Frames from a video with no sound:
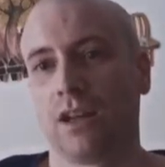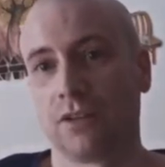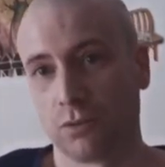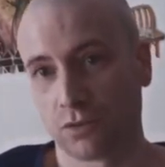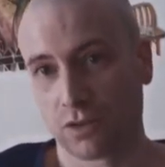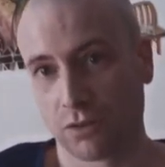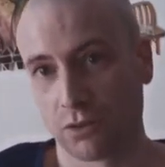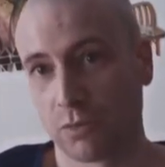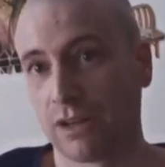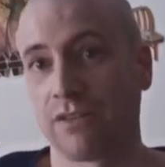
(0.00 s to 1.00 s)
And also
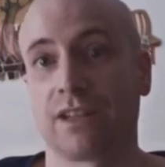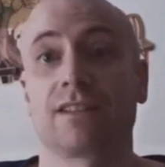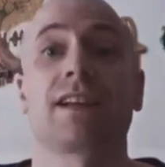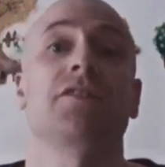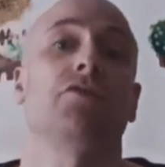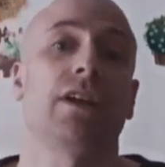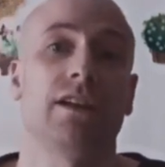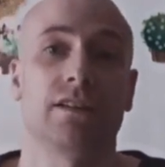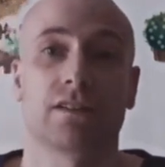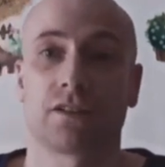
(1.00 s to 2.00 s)
you want everything
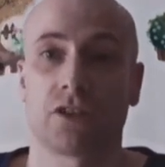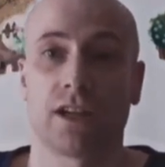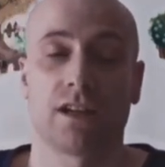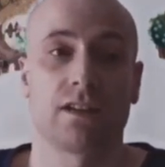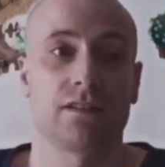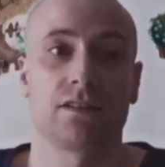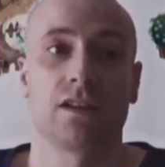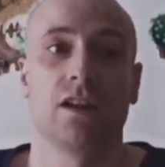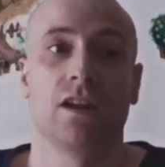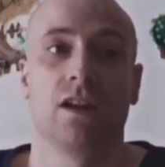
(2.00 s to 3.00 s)
exaggerated, such
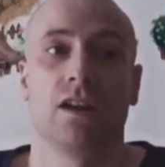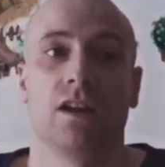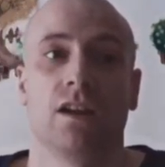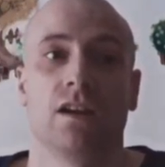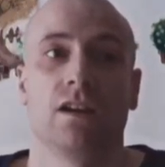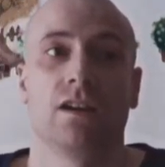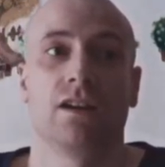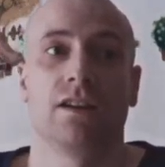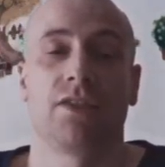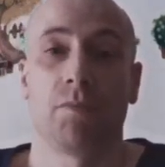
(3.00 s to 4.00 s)
as
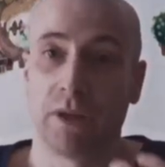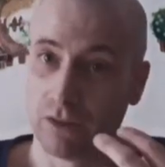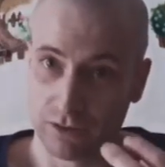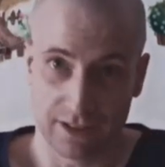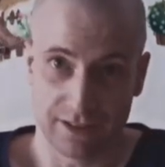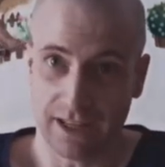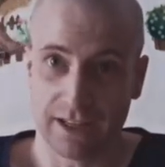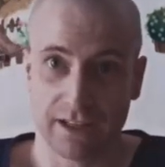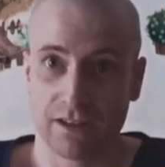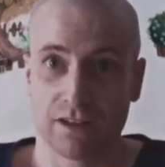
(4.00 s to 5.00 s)
the pills he's
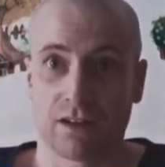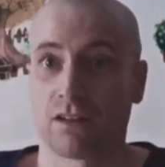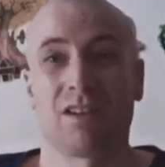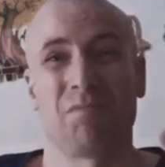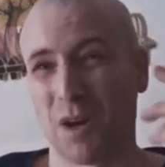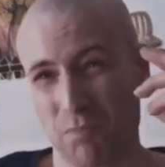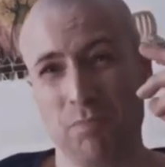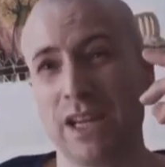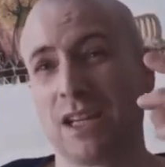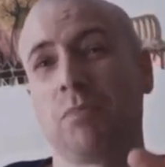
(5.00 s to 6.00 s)
taking are
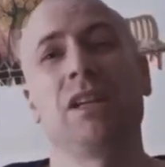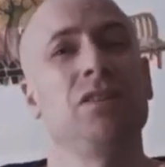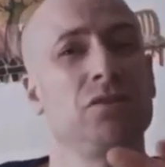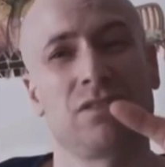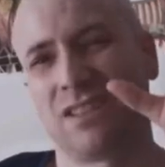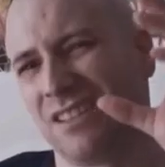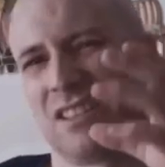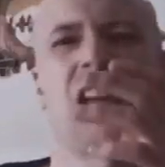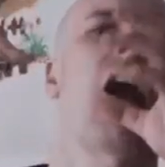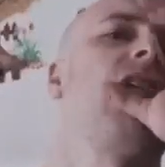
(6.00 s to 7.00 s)
big pills. He's